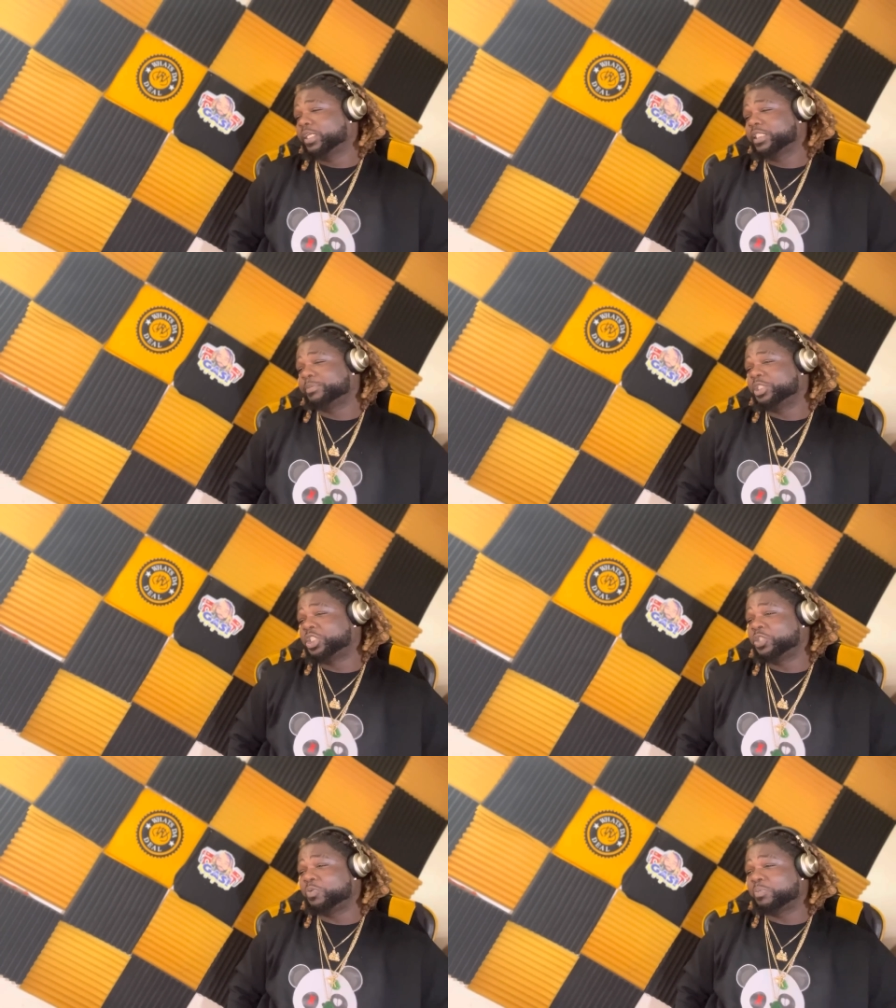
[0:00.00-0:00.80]
Niggas be
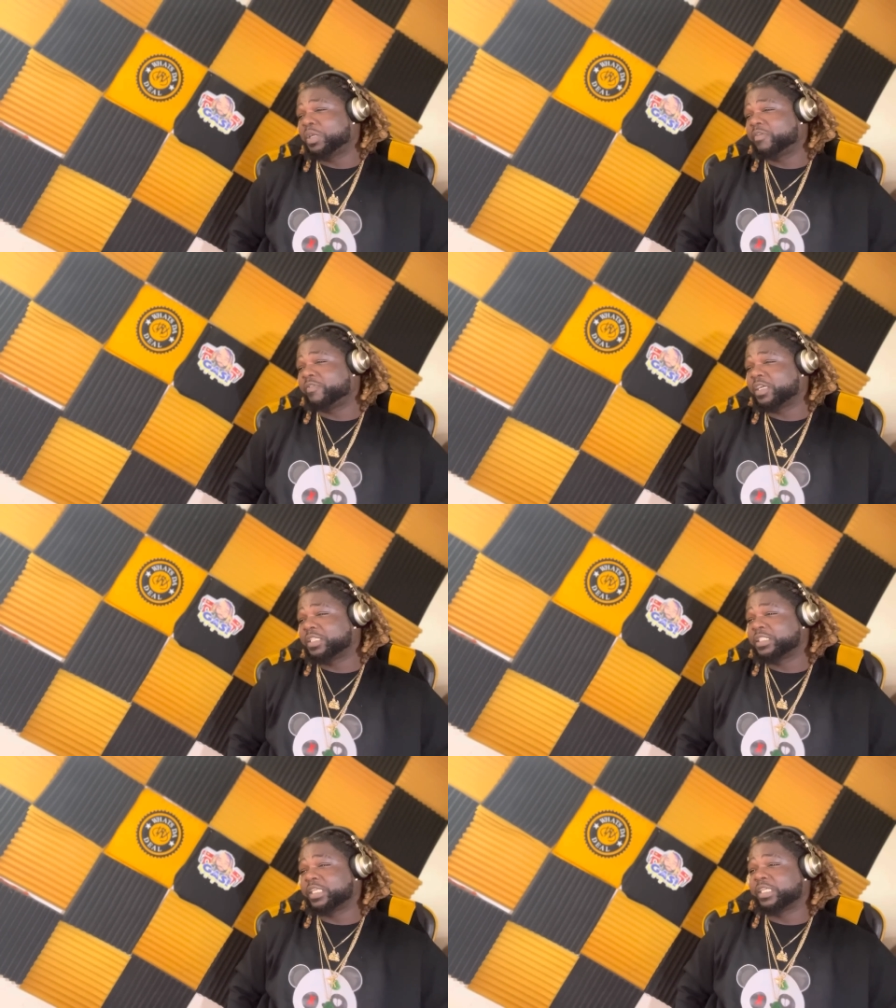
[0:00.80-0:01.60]
shooting
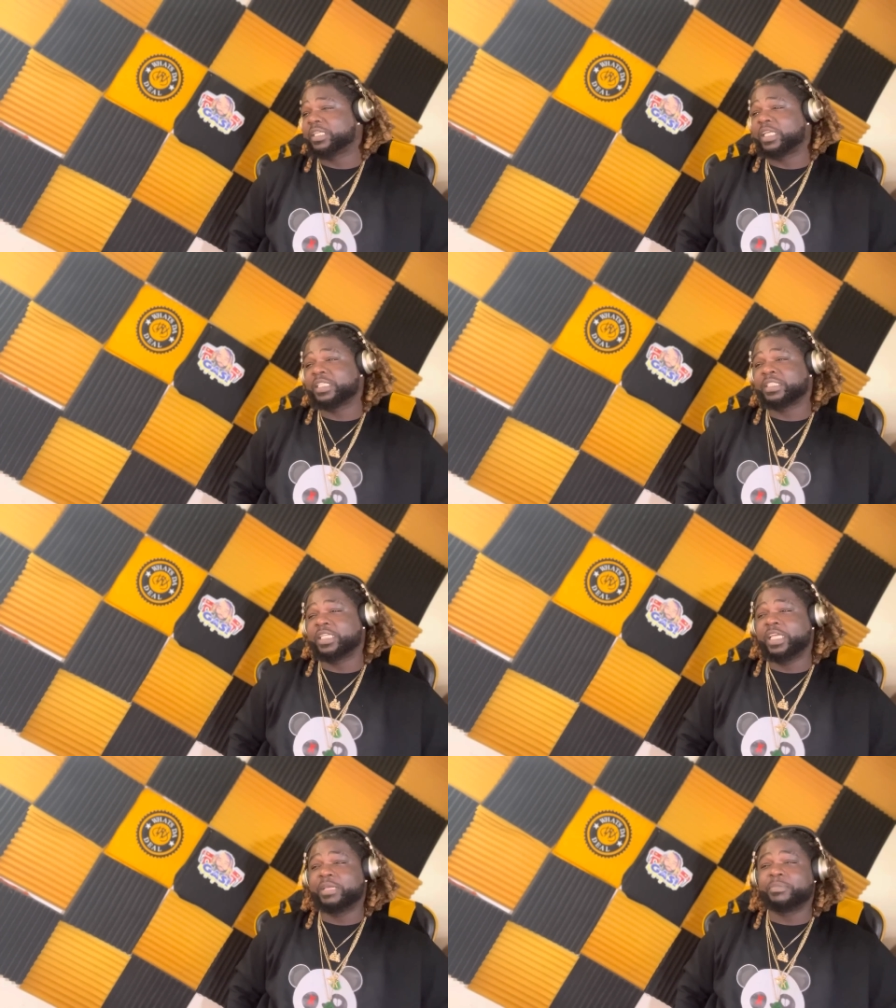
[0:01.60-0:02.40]
motherfuckers, thinking niggas
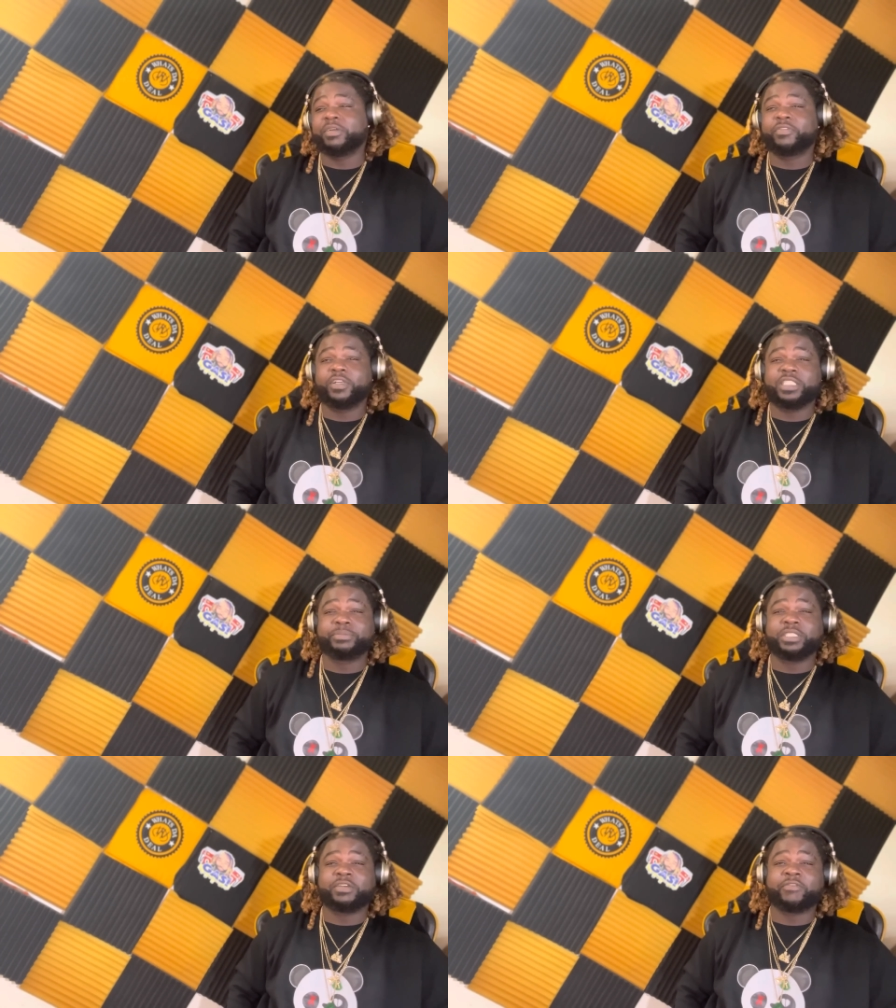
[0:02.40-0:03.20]
dead, motherfuckers
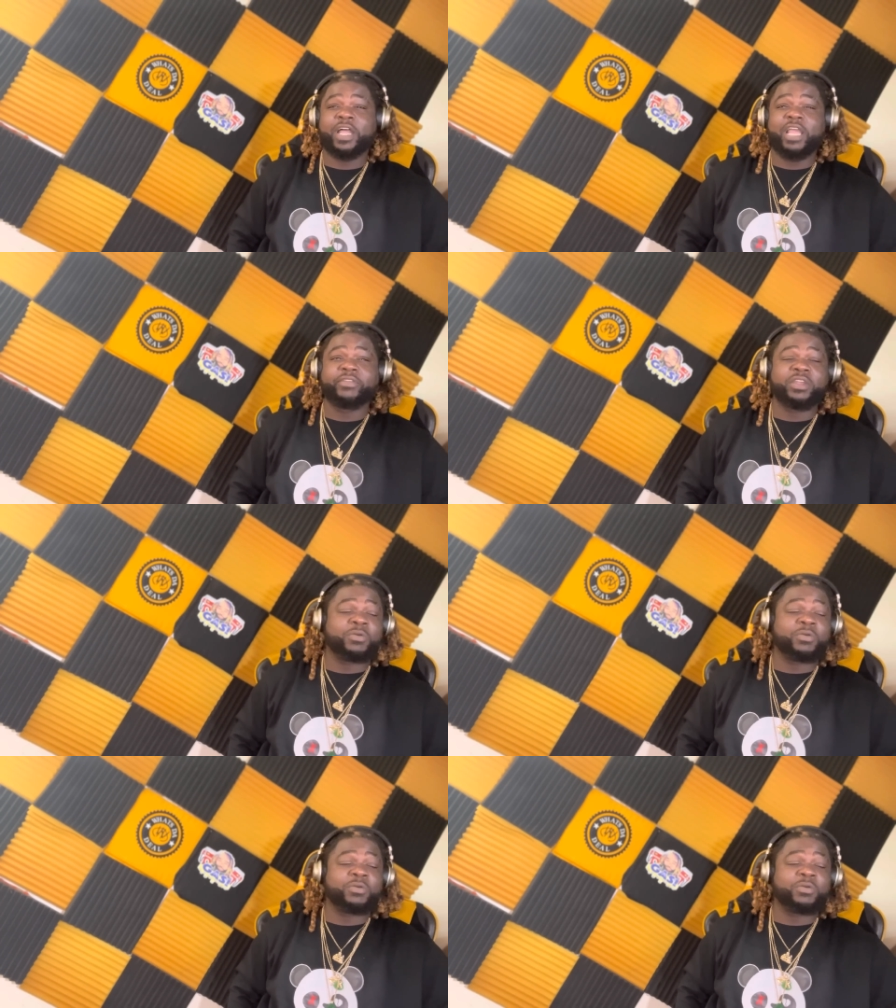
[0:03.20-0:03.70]
be surviving.